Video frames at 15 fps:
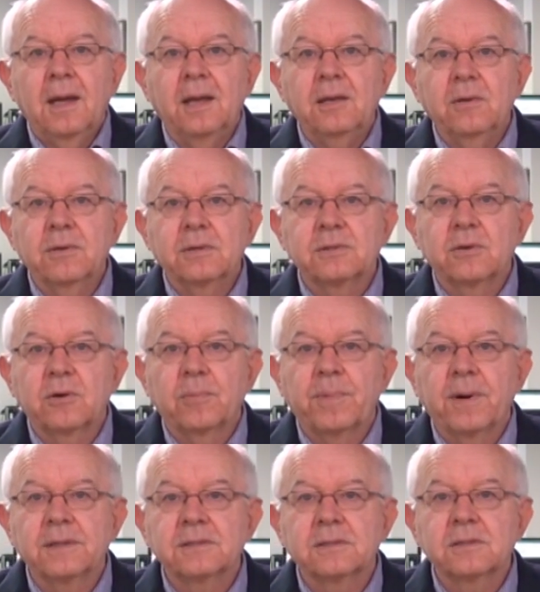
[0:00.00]
And US oil
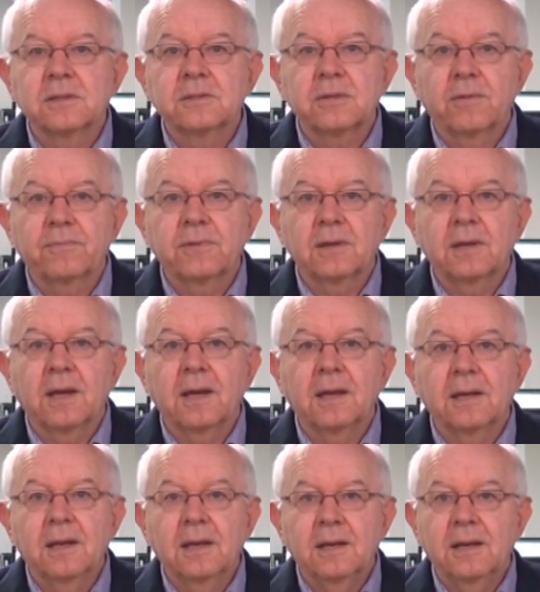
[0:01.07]
prices are soft
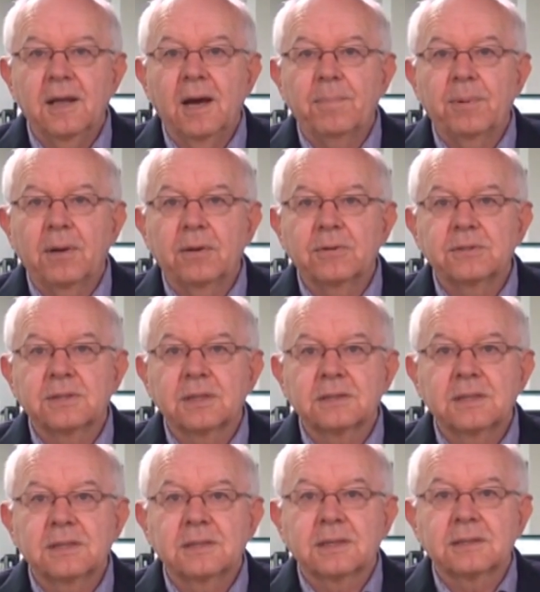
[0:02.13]
today, now below
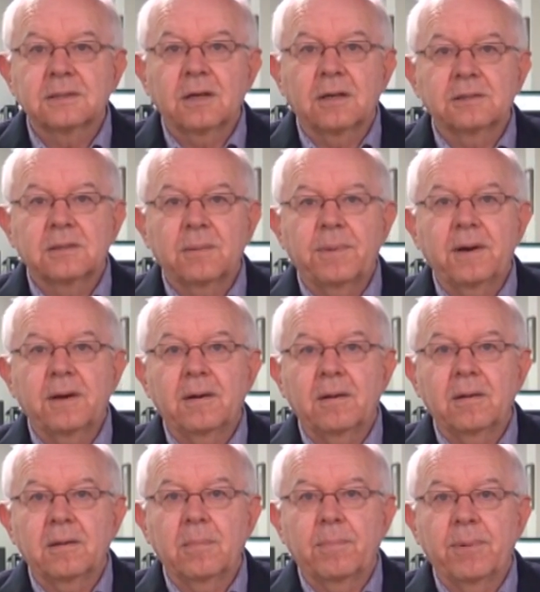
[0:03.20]
$66 a
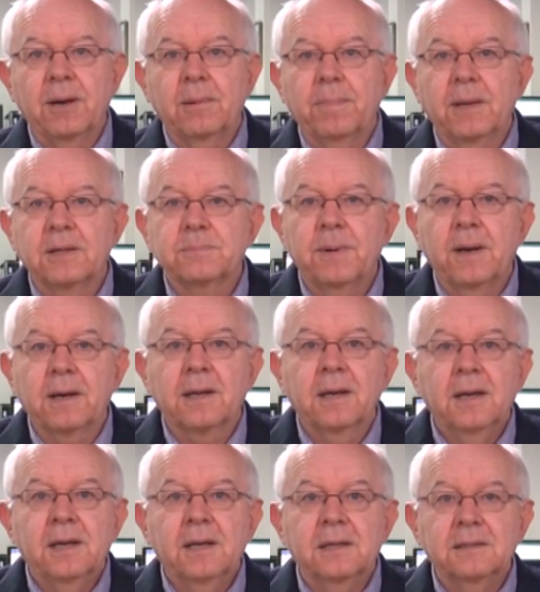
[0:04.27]
barrel. The Brent benchmark
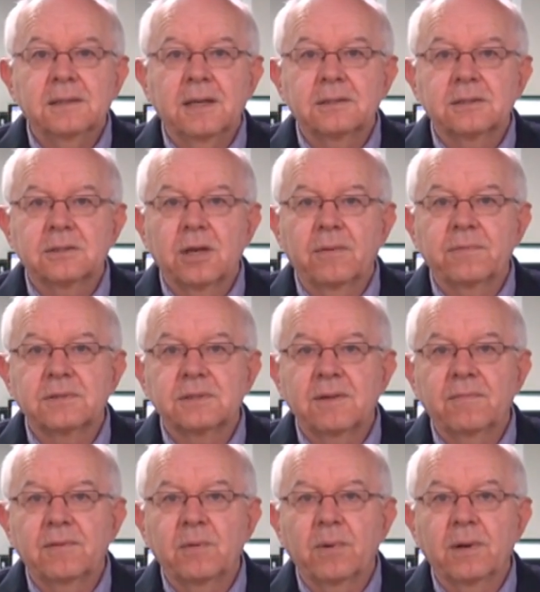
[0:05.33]
is now just over
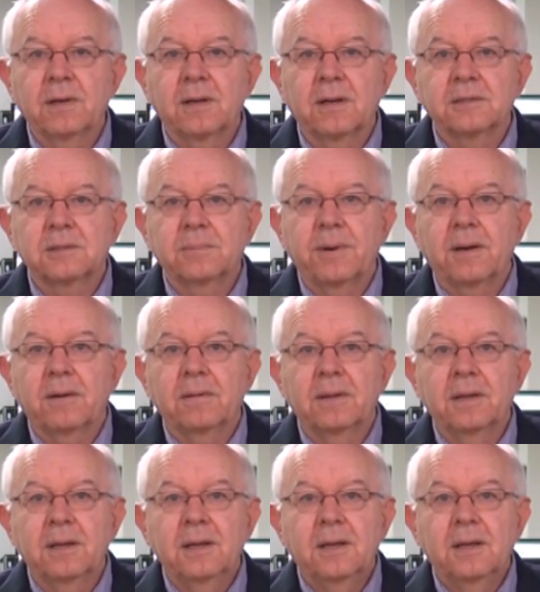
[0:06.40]
$71 a barrel.